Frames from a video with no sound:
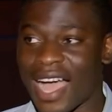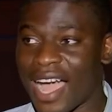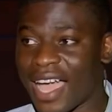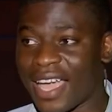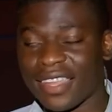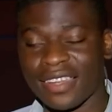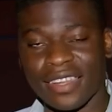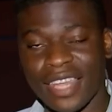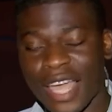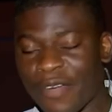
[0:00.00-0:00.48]

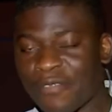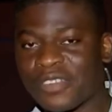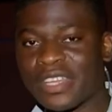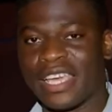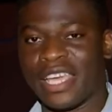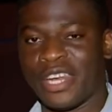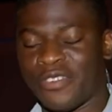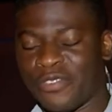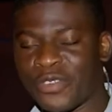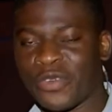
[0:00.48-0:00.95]
I
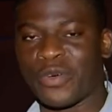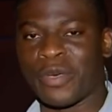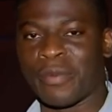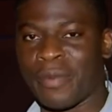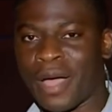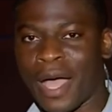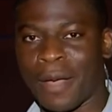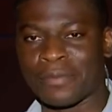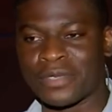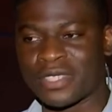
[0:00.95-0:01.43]
left
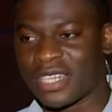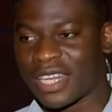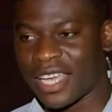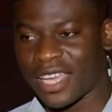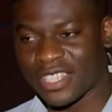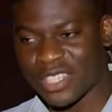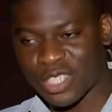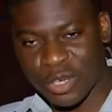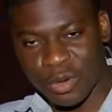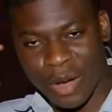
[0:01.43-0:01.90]
interviewing mom
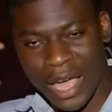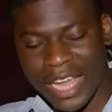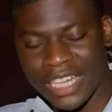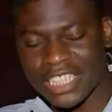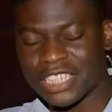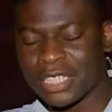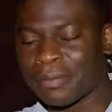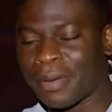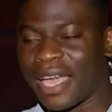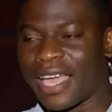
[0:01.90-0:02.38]
today,
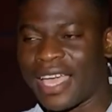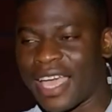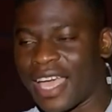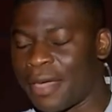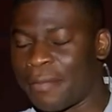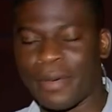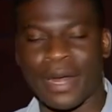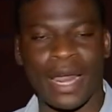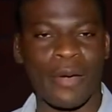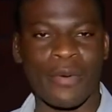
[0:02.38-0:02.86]
scratching my
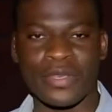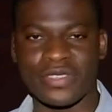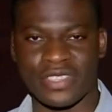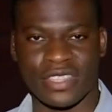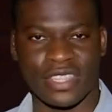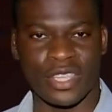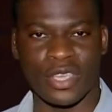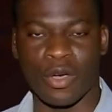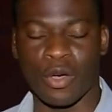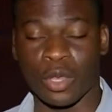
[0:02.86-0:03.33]
head, but I
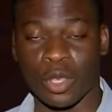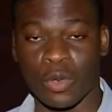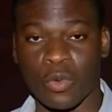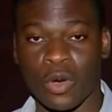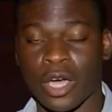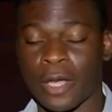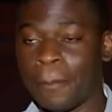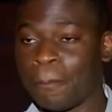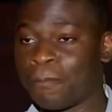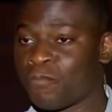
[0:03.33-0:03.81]
wasn't the only
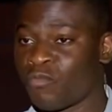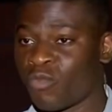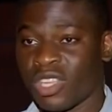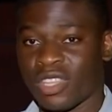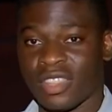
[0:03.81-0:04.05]
one.